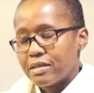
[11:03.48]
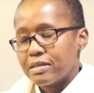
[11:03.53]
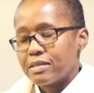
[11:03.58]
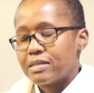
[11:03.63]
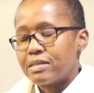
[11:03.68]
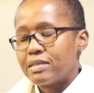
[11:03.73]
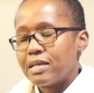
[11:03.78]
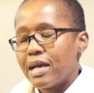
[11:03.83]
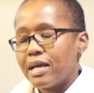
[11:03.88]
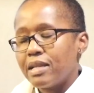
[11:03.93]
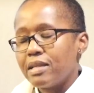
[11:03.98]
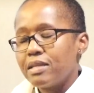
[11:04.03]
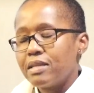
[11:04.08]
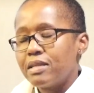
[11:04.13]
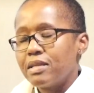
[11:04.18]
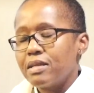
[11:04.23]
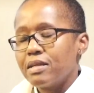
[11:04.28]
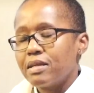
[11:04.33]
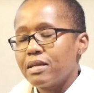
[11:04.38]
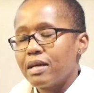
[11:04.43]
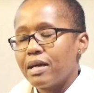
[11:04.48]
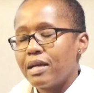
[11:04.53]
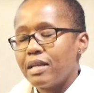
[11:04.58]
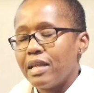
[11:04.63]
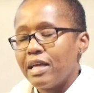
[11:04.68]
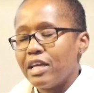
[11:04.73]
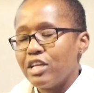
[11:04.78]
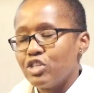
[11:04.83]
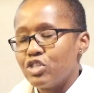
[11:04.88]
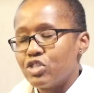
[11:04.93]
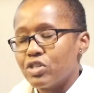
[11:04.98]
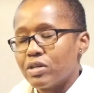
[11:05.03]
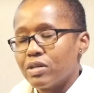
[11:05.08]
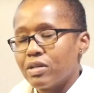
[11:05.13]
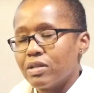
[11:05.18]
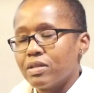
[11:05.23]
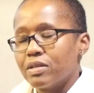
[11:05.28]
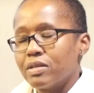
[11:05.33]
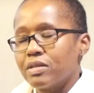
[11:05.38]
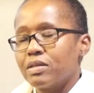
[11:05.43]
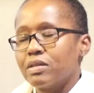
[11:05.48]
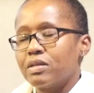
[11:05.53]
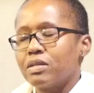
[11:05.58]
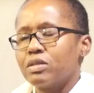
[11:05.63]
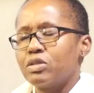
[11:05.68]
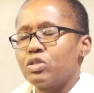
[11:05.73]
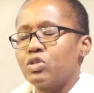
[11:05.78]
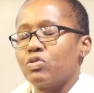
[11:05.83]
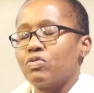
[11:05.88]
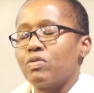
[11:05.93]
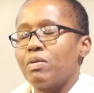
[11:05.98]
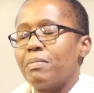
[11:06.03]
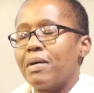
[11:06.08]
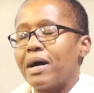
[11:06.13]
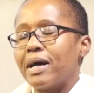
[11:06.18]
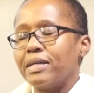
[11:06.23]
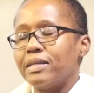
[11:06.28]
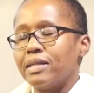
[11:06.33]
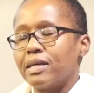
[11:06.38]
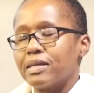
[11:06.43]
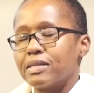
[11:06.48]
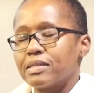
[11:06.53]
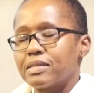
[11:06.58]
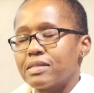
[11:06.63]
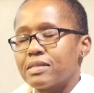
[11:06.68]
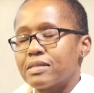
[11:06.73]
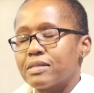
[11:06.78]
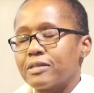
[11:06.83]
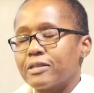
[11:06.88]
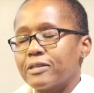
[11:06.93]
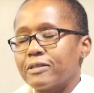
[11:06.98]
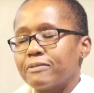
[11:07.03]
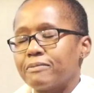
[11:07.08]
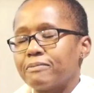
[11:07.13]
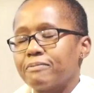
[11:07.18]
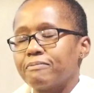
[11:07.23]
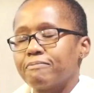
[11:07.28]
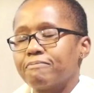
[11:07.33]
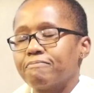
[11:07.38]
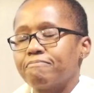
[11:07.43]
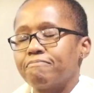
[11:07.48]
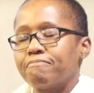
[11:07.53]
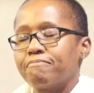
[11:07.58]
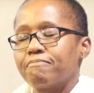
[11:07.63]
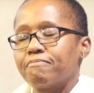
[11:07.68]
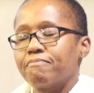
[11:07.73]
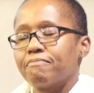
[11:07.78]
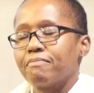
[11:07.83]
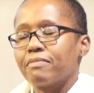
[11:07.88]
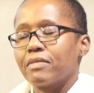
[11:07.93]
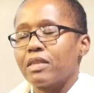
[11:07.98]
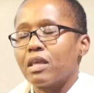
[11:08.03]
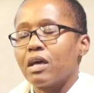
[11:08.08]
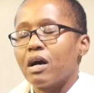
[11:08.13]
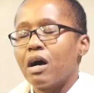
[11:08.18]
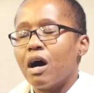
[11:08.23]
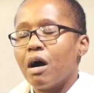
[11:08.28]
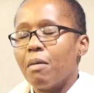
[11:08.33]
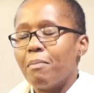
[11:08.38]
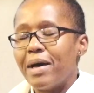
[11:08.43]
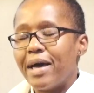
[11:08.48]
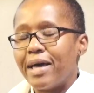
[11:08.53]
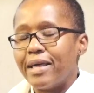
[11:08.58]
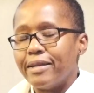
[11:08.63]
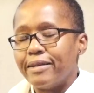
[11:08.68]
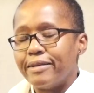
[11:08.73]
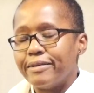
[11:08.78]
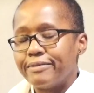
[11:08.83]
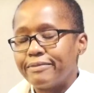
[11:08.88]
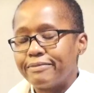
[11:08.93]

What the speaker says: send an angel to remind us. Amen.